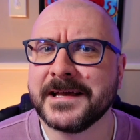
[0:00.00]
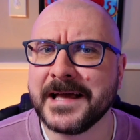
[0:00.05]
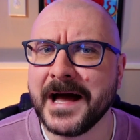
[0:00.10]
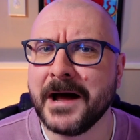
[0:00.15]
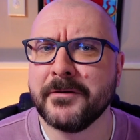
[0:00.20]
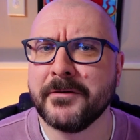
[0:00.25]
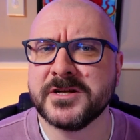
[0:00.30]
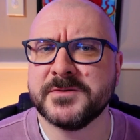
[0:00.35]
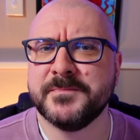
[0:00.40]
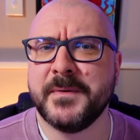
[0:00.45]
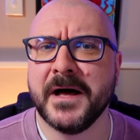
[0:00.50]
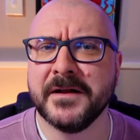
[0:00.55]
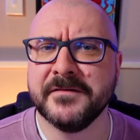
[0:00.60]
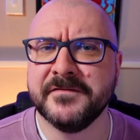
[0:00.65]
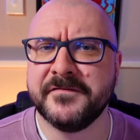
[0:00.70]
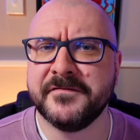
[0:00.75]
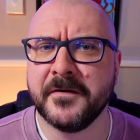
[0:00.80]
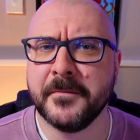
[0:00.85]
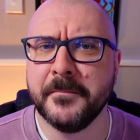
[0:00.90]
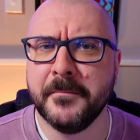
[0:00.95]

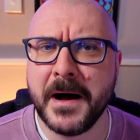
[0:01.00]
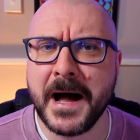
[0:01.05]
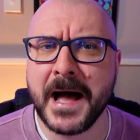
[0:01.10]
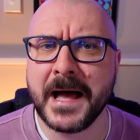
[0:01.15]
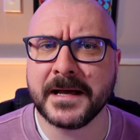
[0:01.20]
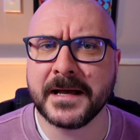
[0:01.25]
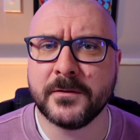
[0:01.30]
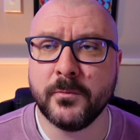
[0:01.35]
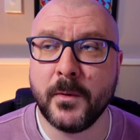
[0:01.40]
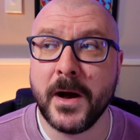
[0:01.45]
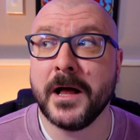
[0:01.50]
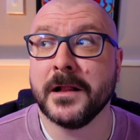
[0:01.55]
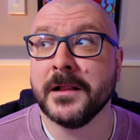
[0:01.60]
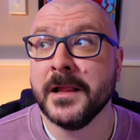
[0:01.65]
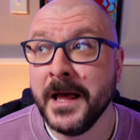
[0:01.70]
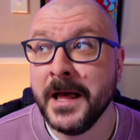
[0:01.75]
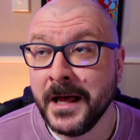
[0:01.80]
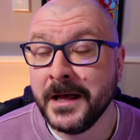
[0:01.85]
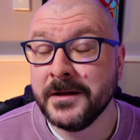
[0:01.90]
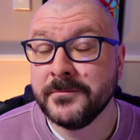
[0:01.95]
GarageBand for Mac.
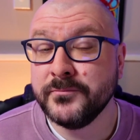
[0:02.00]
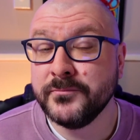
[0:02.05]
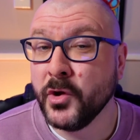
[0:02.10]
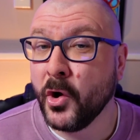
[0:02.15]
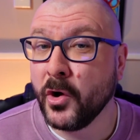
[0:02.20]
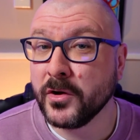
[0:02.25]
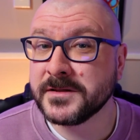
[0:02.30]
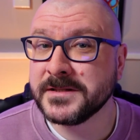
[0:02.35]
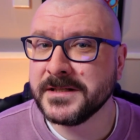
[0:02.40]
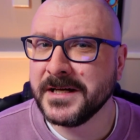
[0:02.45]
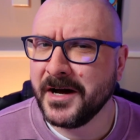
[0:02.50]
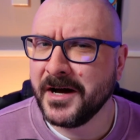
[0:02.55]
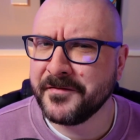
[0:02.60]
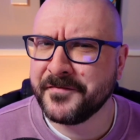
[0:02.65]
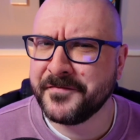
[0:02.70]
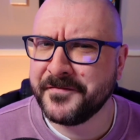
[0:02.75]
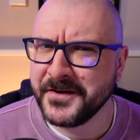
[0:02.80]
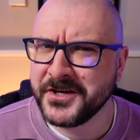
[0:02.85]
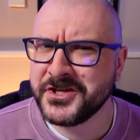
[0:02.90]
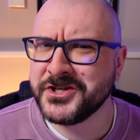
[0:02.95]
Well, not
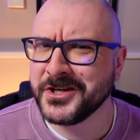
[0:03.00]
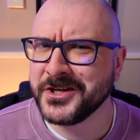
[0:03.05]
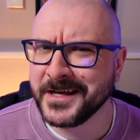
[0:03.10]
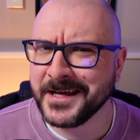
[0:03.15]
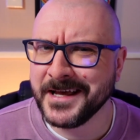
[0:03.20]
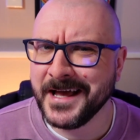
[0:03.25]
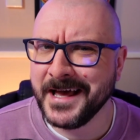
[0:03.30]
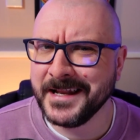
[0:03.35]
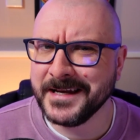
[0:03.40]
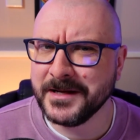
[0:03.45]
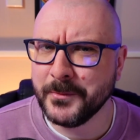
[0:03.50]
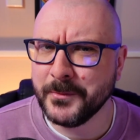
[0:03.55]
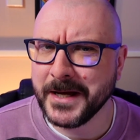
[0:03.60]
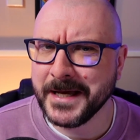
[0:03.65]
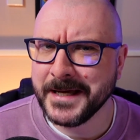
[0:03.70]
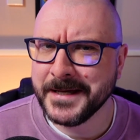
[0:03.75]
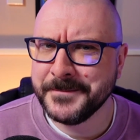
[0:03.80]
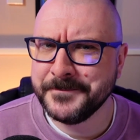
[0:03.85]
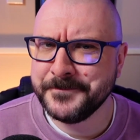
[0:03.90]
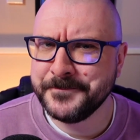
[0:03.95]
officially
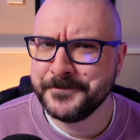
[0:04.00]
anyway.